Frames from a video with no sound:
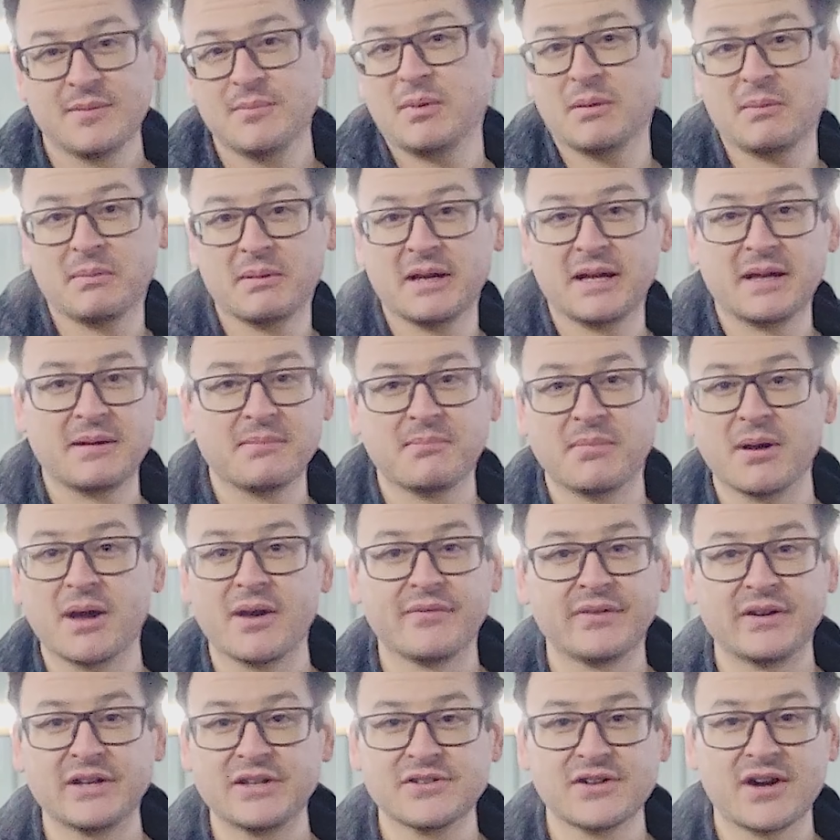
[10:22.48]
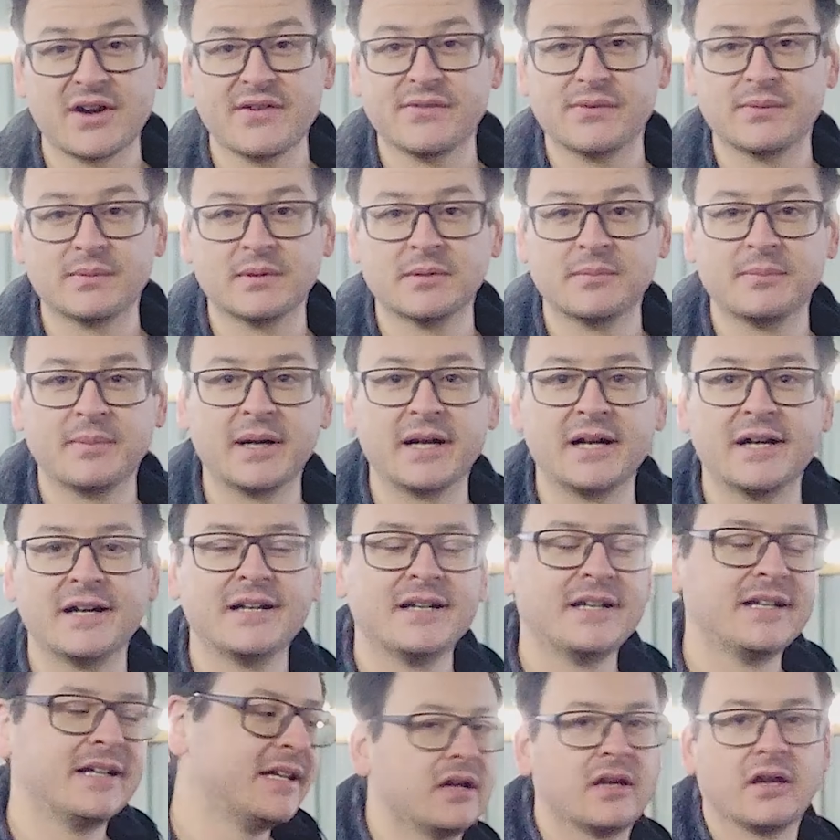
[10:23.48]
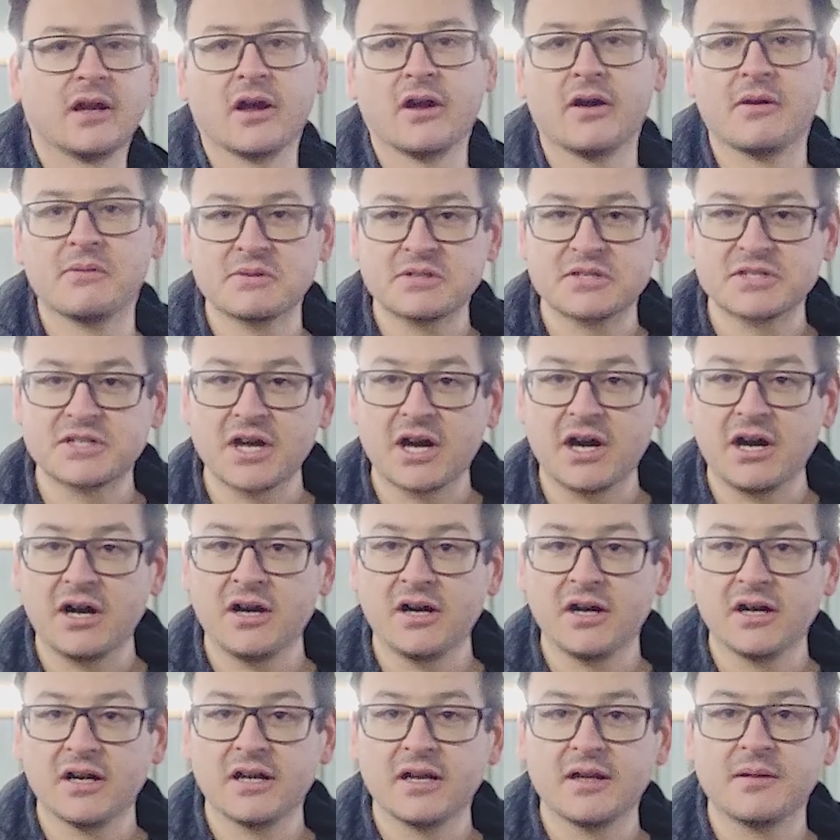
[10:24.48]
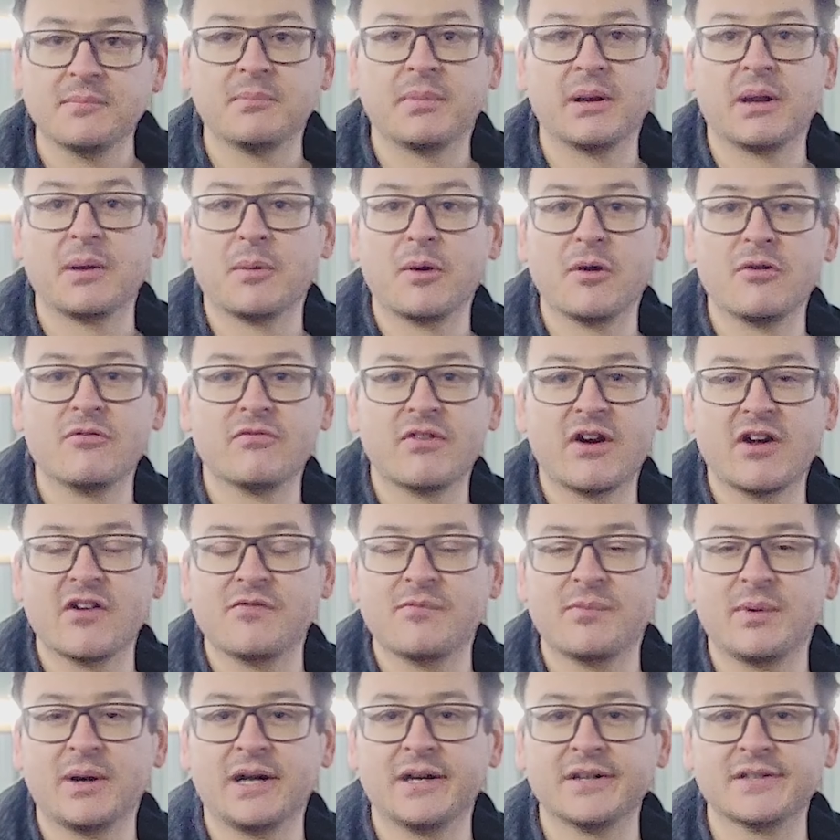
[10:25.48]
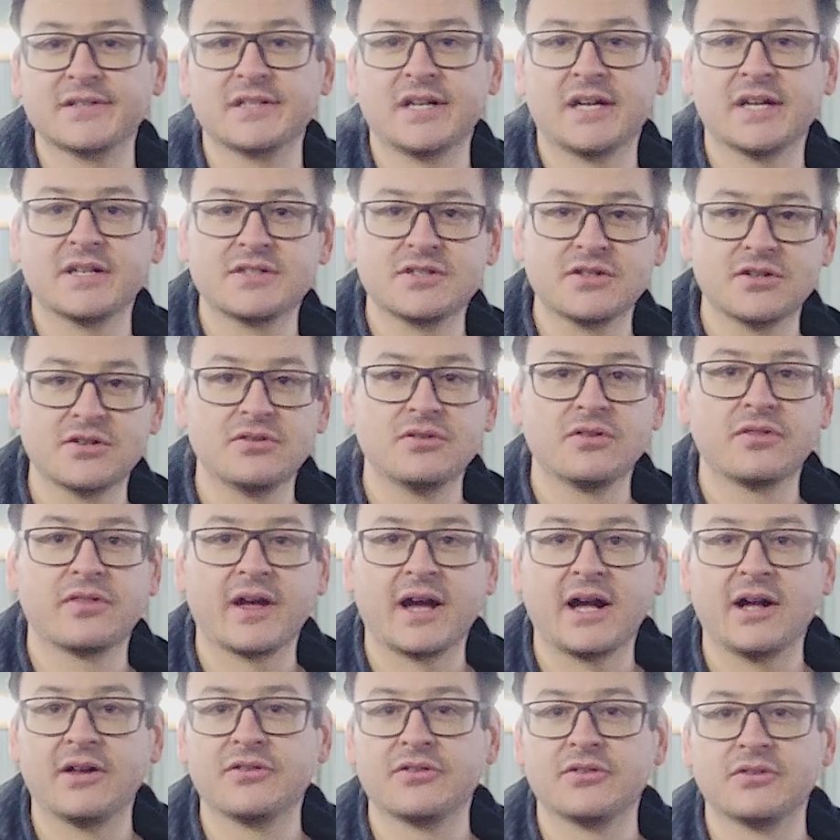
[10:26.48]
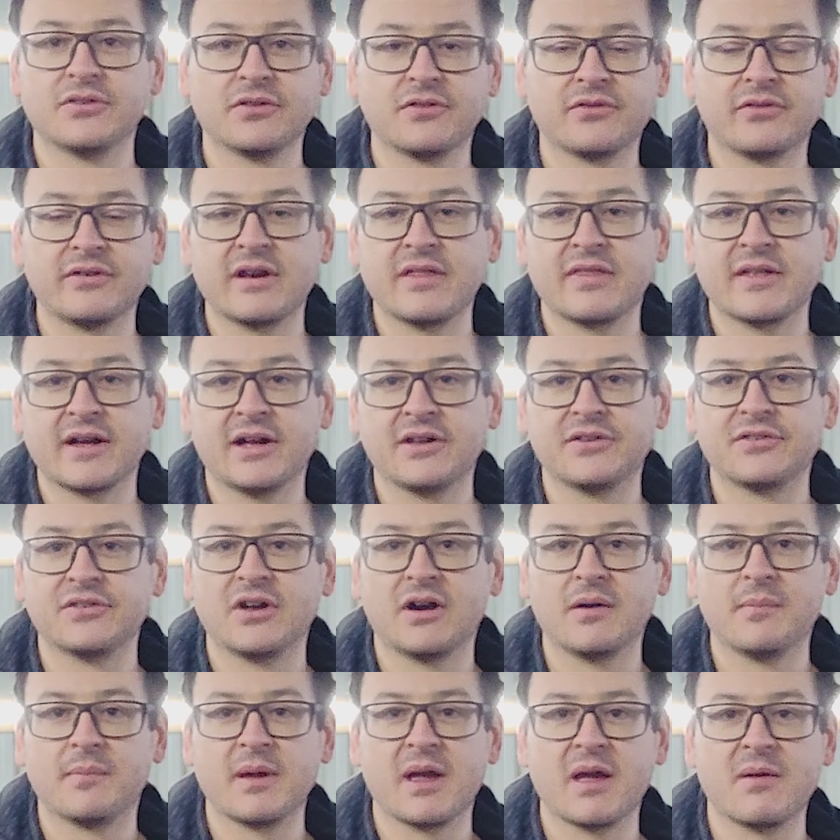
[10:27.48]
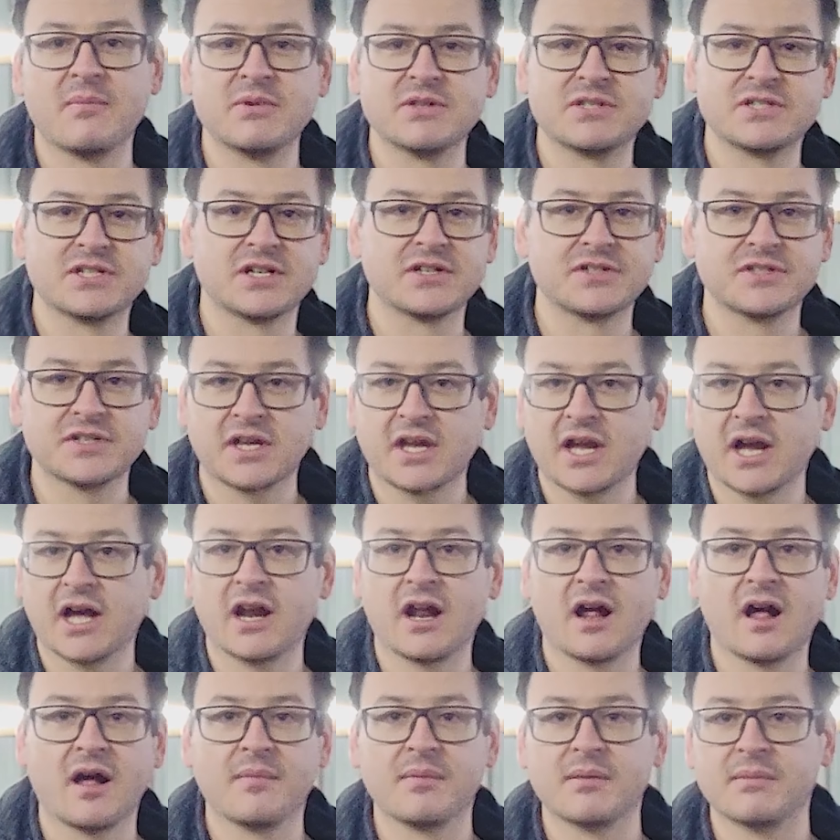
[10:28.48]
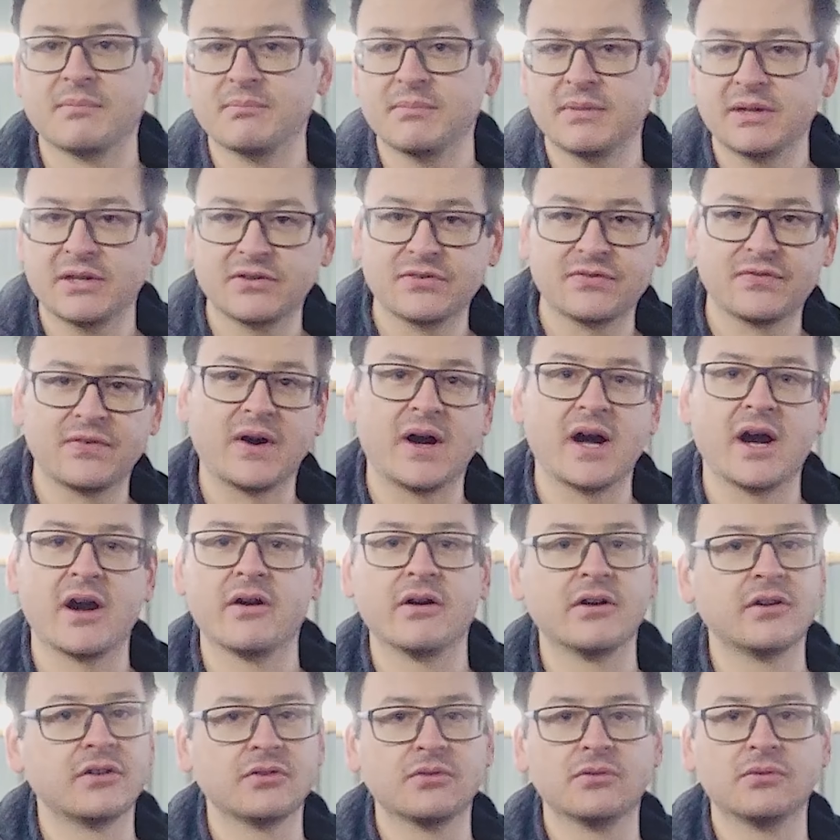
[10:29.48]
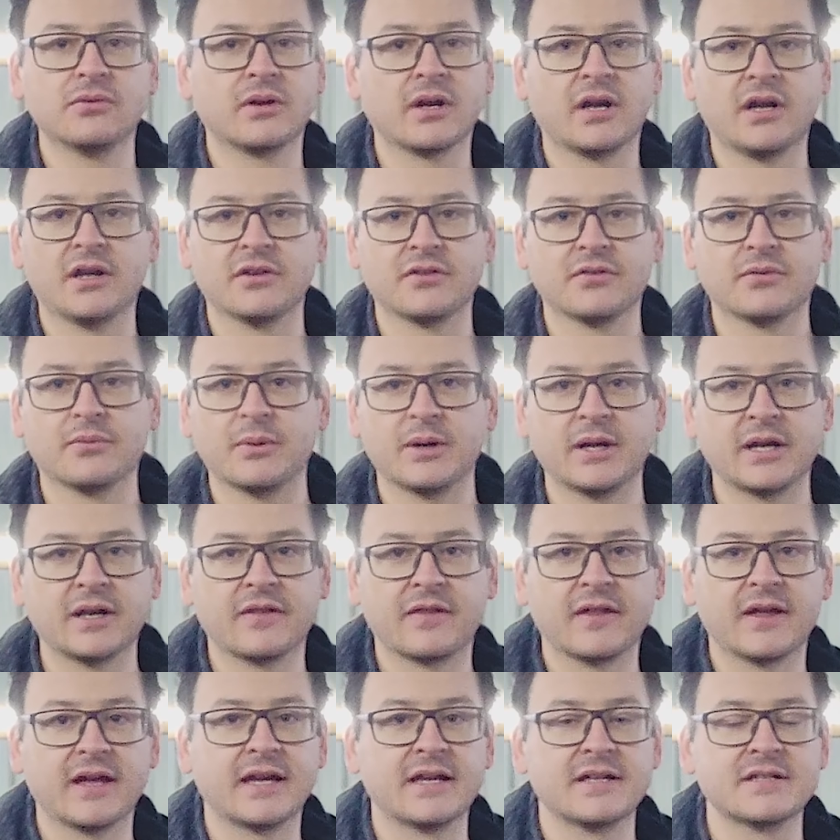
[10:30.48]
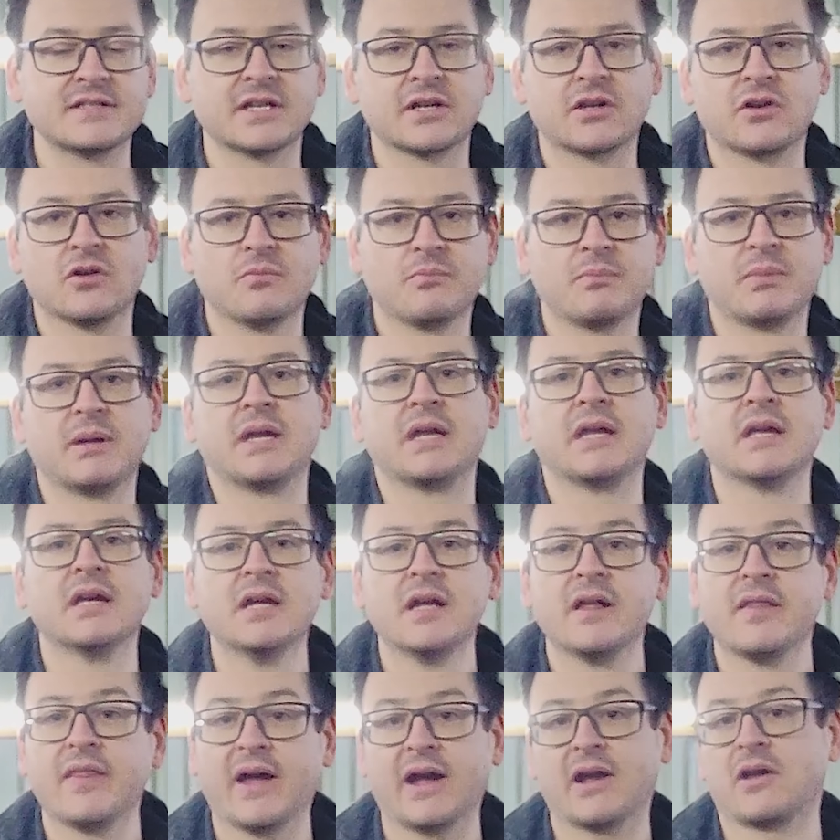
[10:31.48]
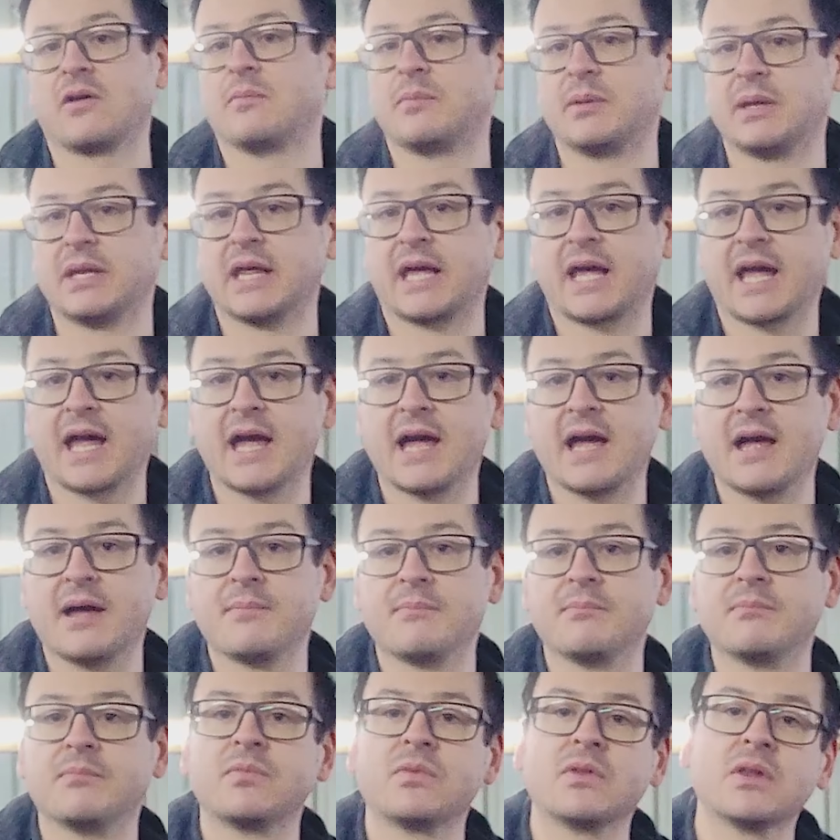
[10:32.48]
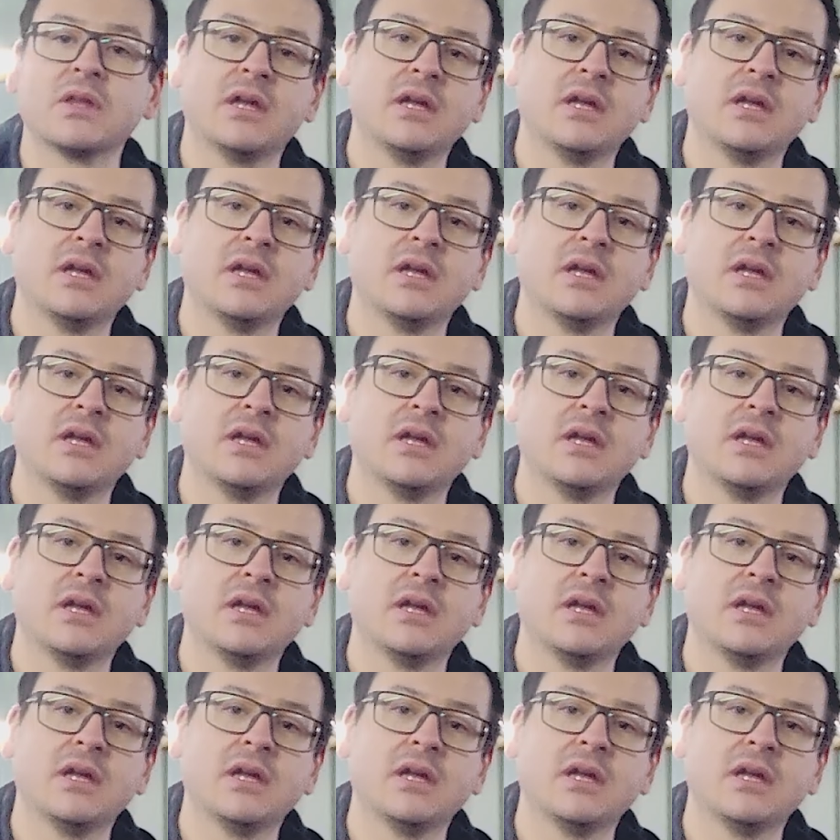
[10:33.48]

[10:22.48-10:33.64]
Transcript: probably perfectly drivable. But you know, it would start, but it won't rev past like 2,000, 3,000 RPM. It starts to cut up and misfire and do all kinds of weird things. That could be the cam,